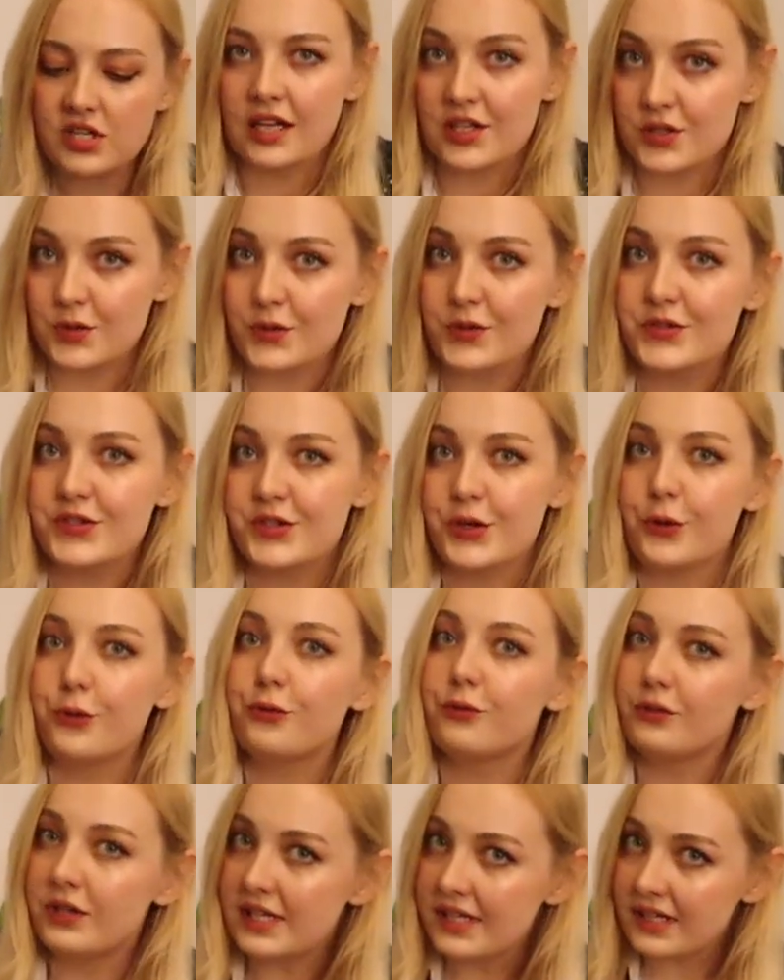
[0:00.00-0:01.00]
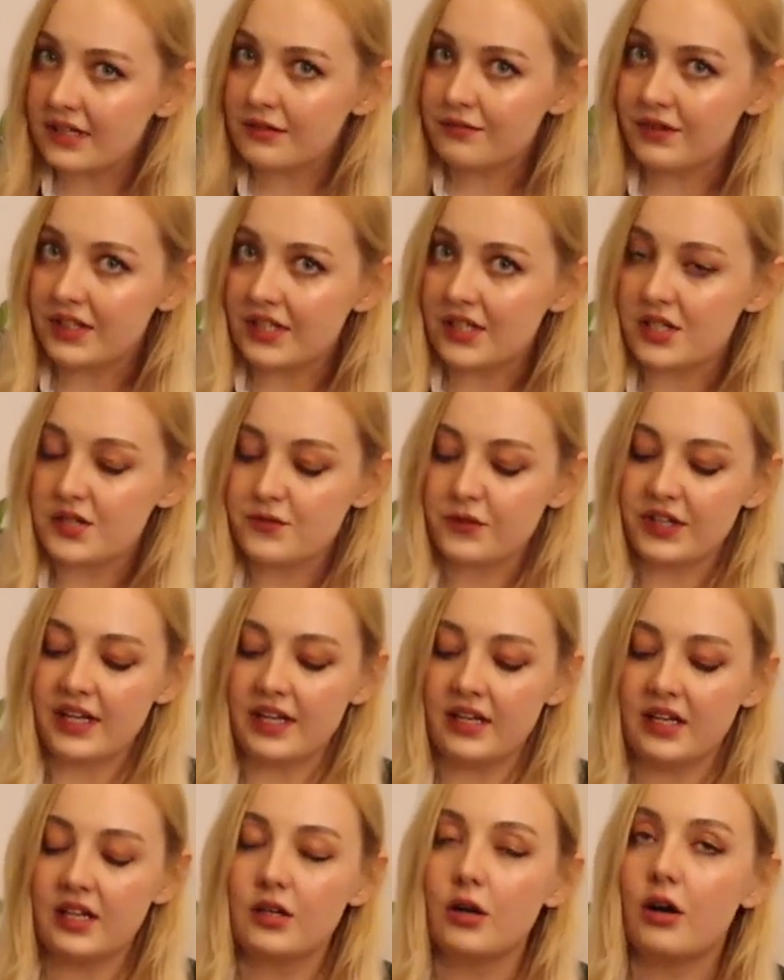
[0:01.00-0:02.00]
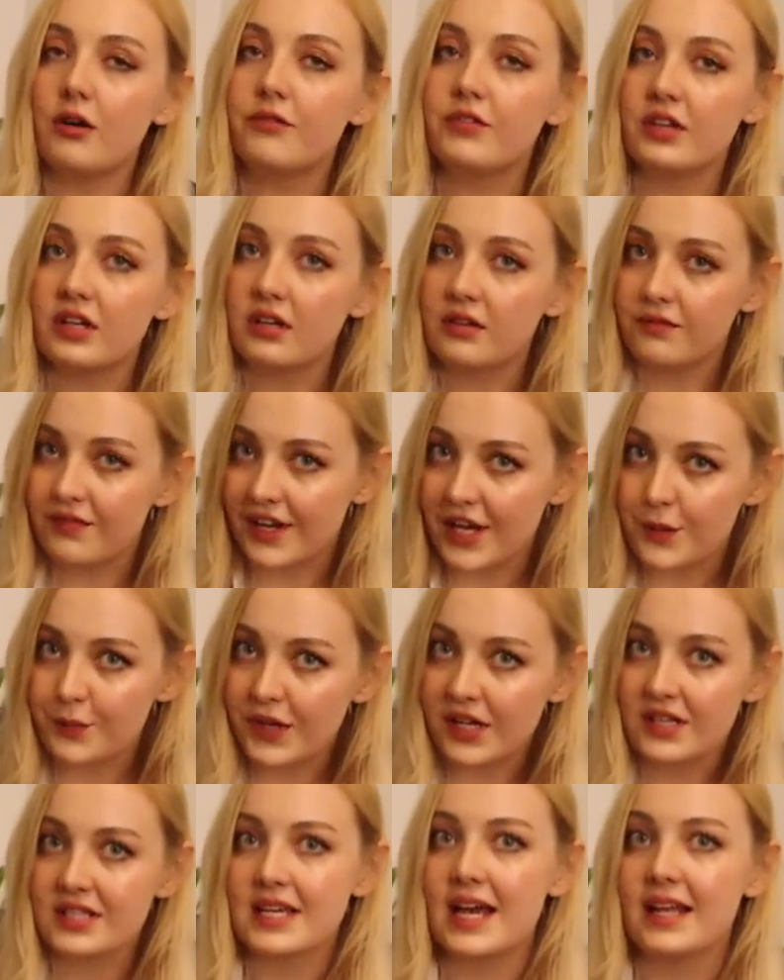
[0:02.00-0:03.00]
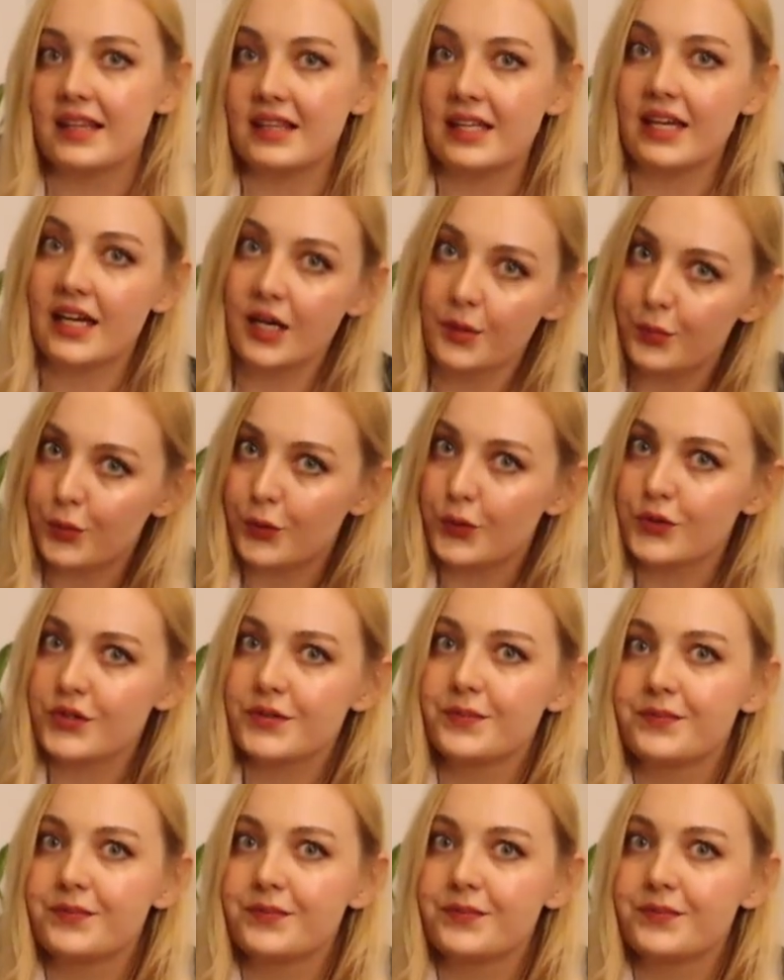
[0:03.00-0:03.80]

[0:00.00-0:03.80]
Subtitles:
and also really convenient for getting it off the conveyor belt at the airport.